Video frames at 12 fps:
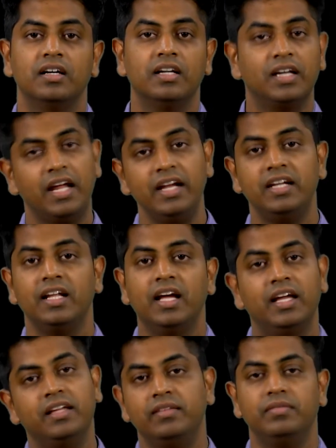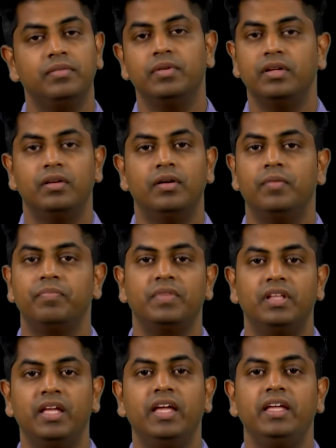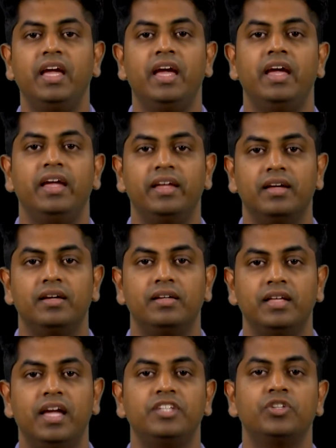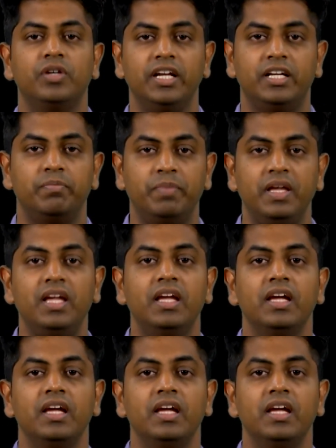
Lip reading: right, A should hit B